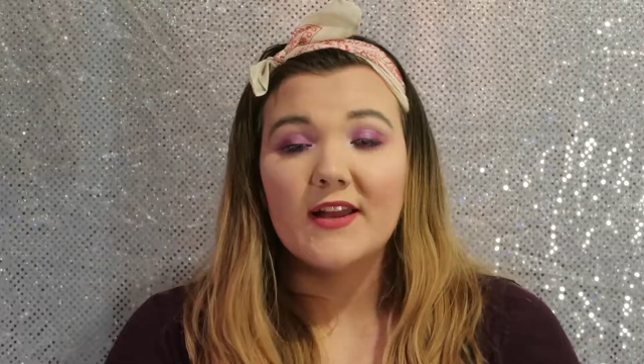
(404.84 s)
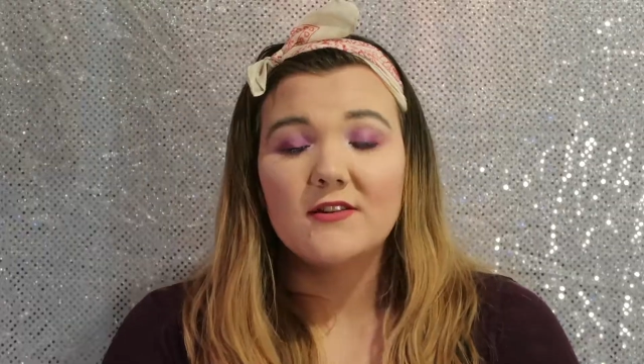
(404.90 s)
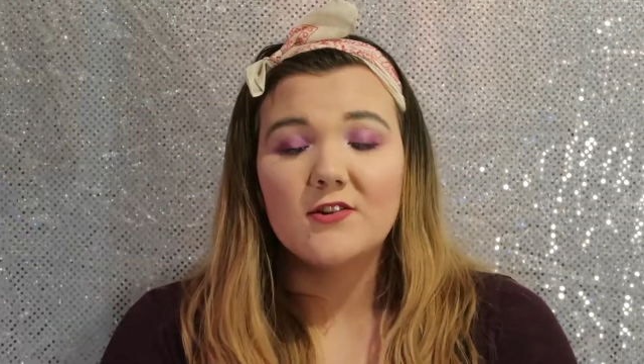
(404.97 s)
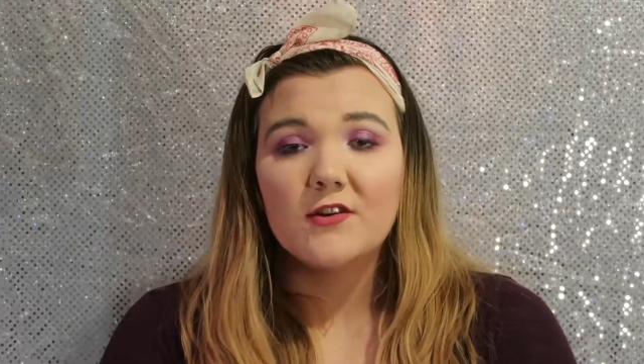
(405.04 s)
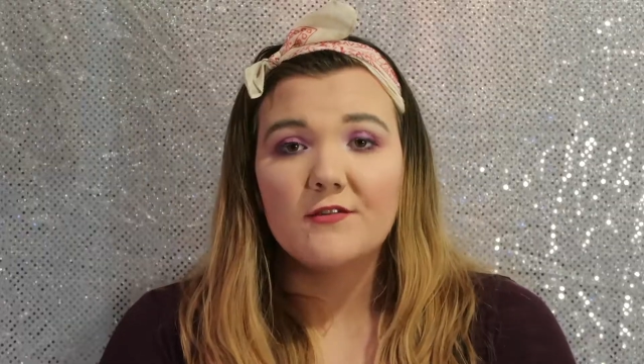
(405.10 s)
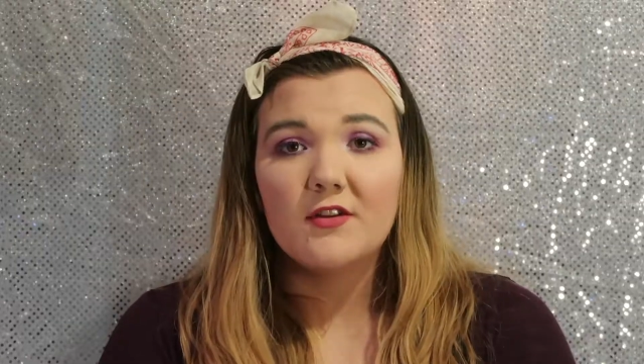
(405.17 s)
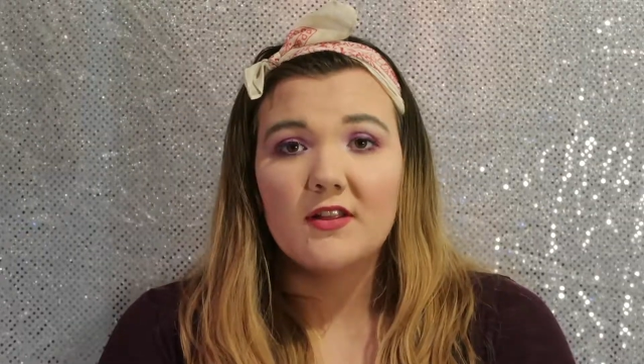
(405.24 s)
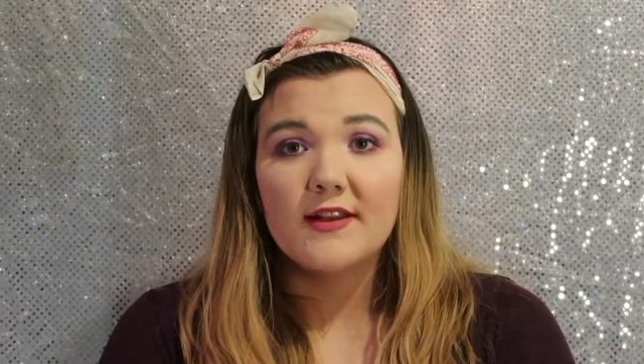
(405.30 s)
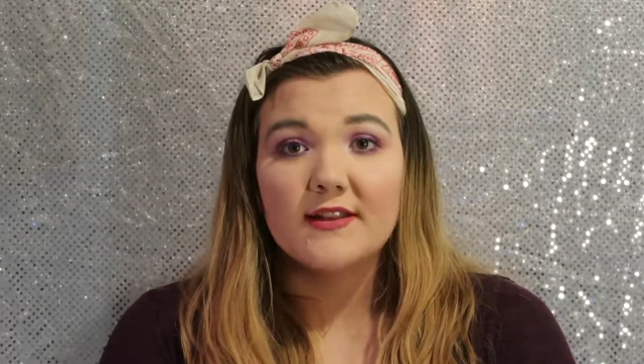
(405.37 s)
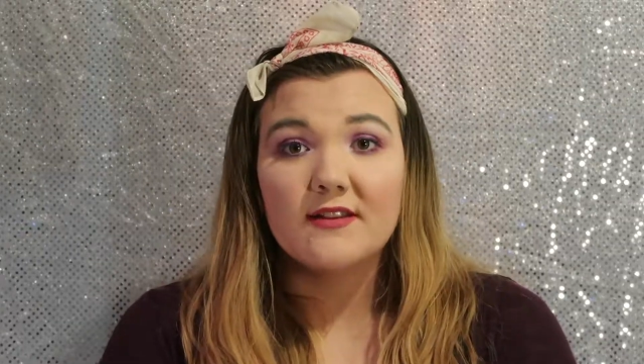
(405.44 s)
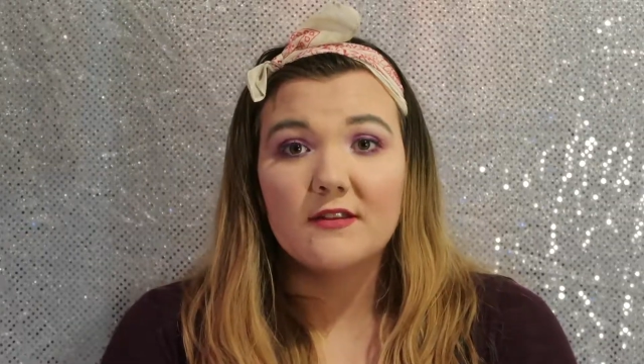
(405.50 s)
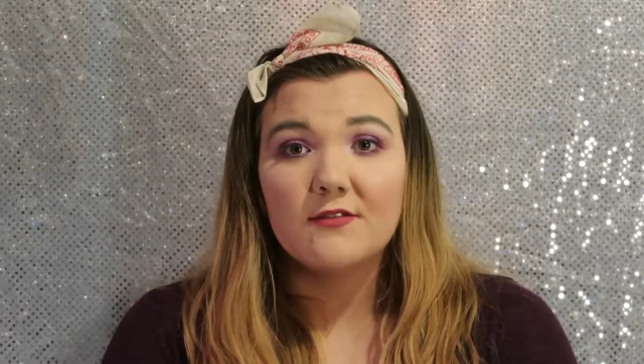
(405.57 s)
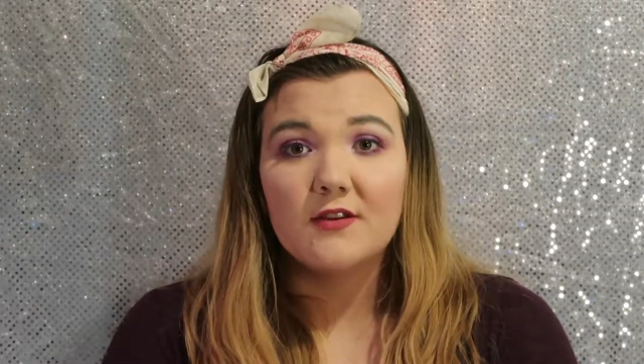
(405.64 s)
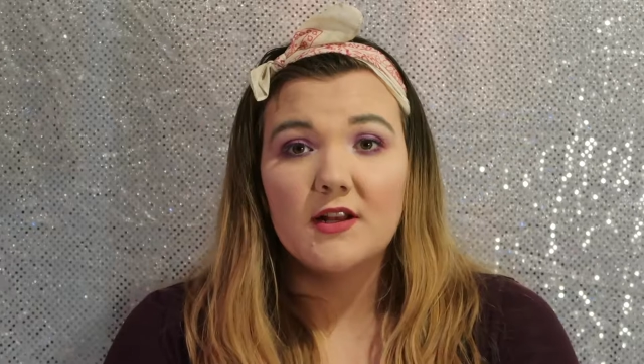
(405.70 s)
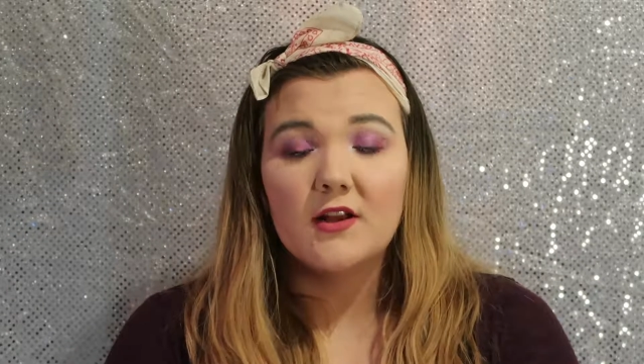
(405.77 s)
Okay, so if you like
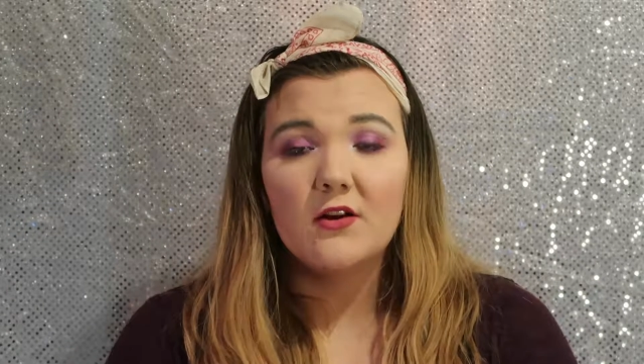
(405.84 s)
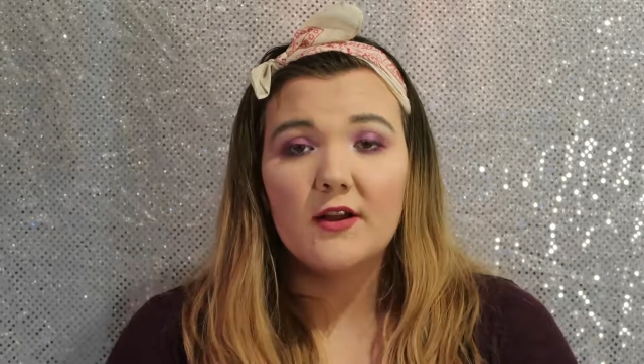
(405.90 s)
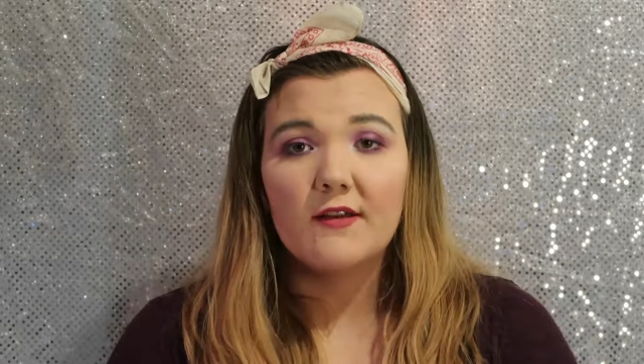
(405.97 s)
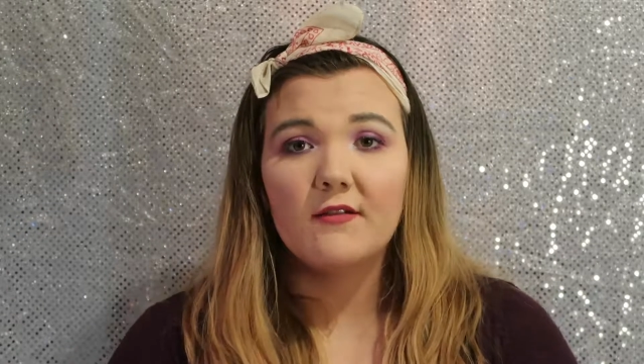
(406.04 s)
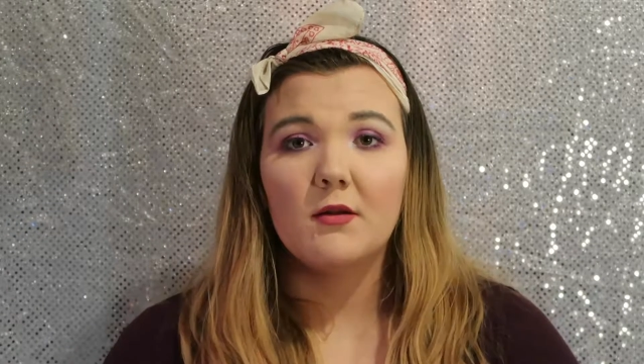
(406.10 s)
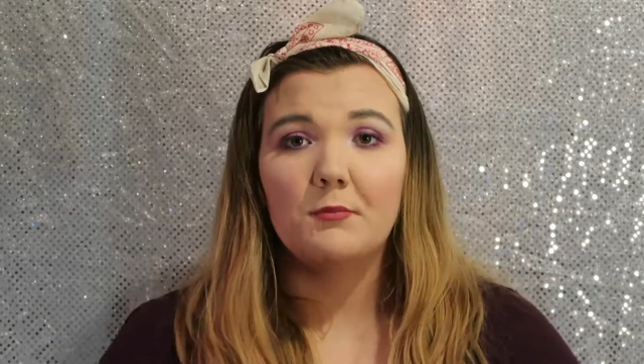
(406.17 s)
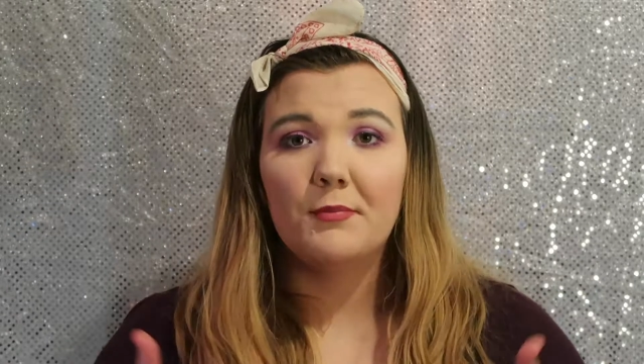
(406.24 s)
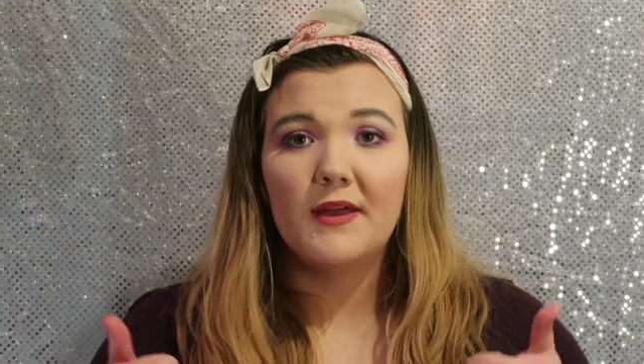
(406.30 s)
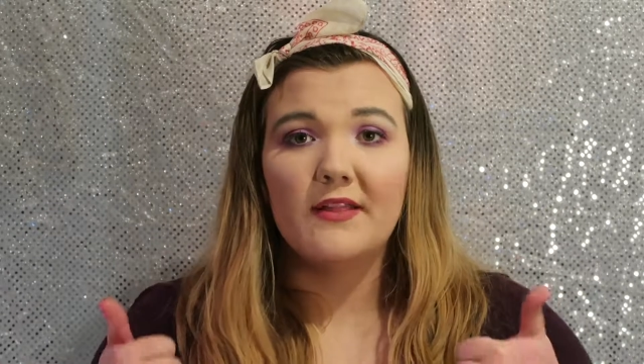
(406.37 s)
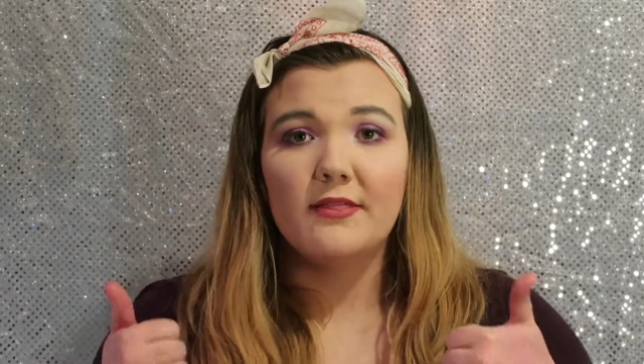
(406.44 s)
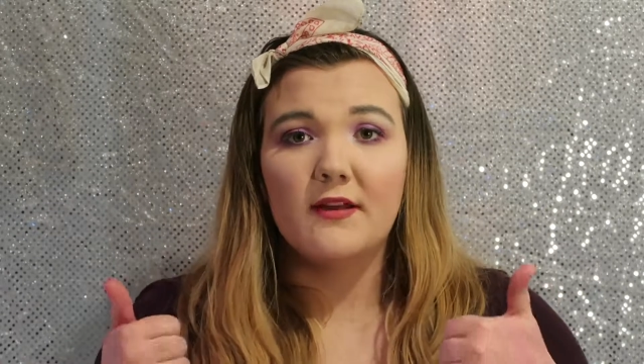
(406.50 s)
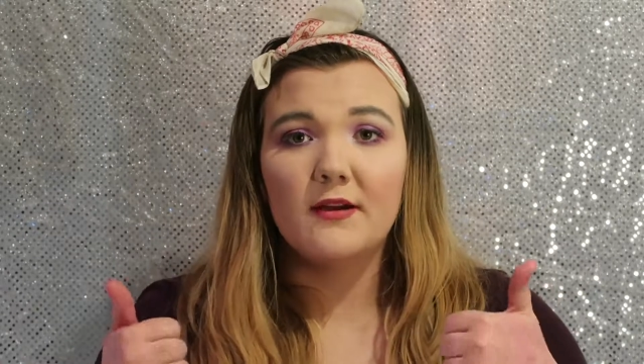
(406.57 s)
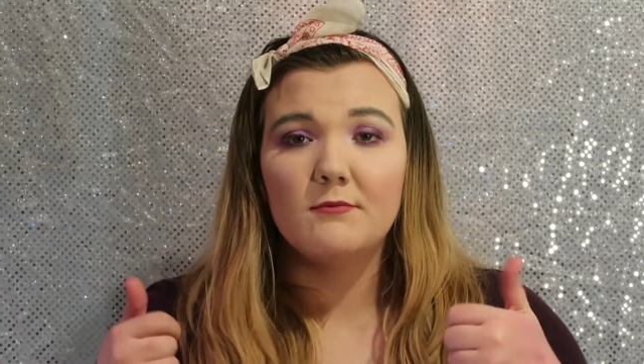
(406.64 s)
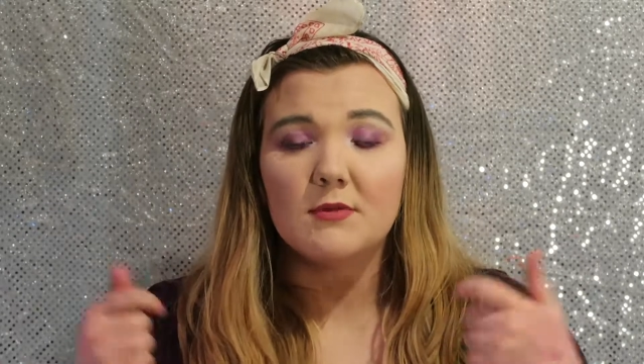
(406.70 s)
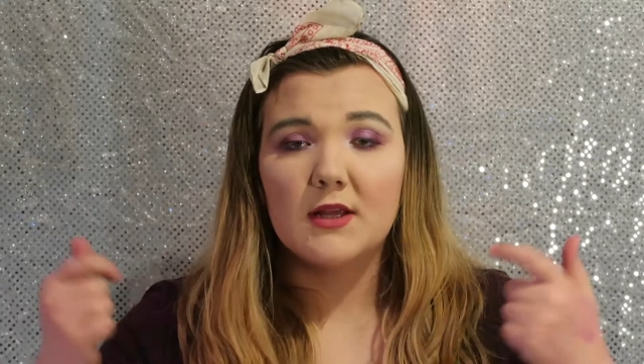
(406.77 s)
this video, give it a big
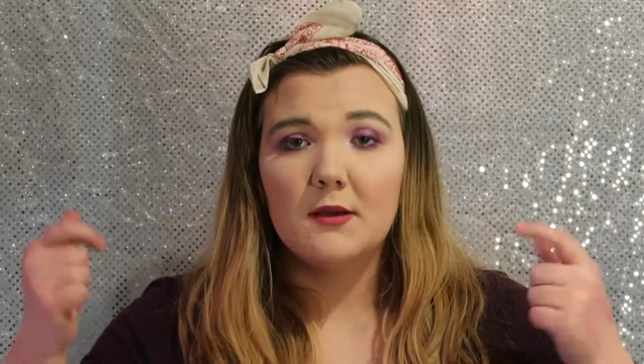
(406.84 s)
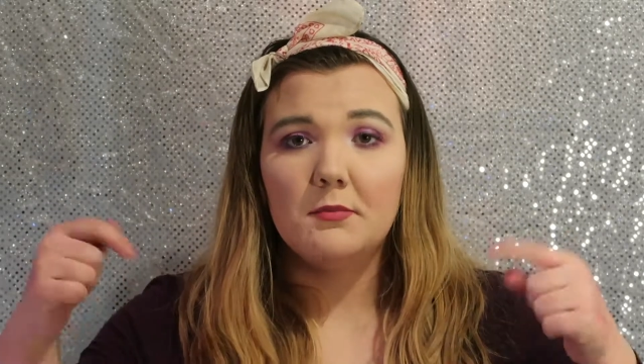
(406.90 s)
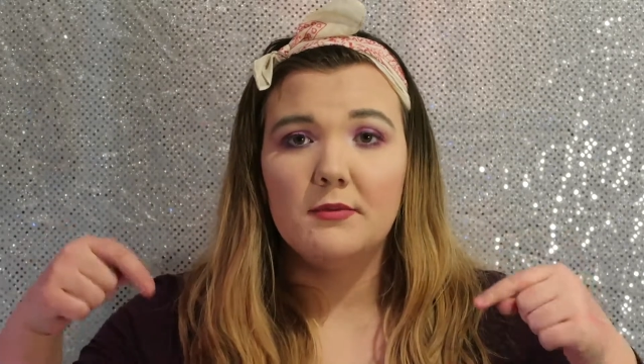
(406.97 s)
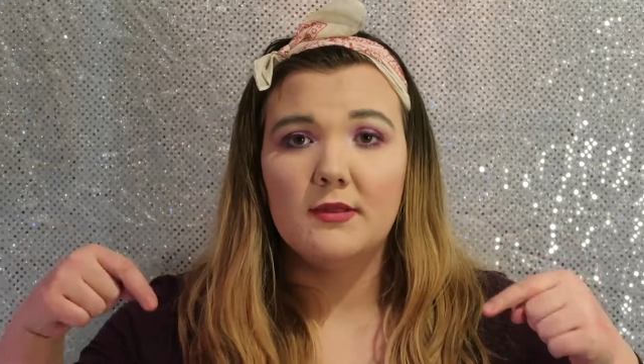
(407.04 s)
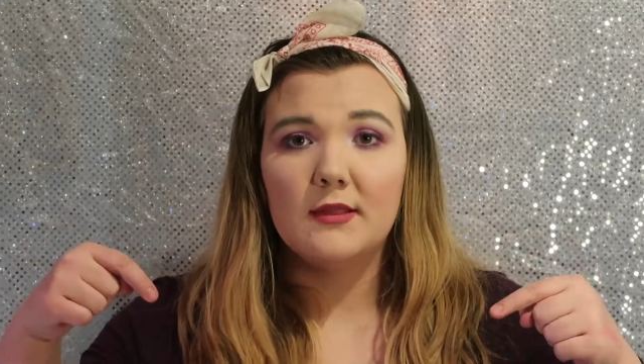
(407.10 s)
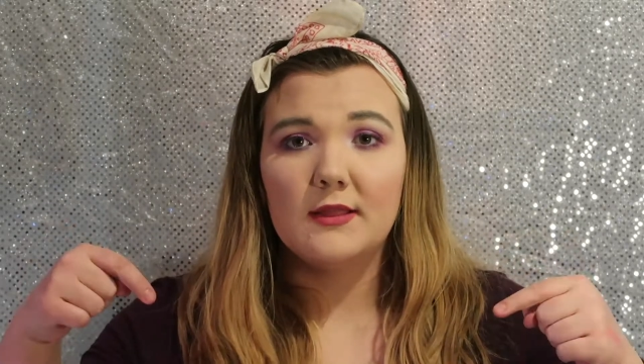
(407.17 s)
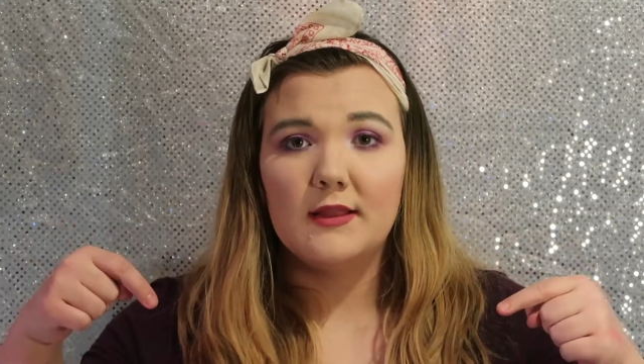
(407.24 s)
thumbs up,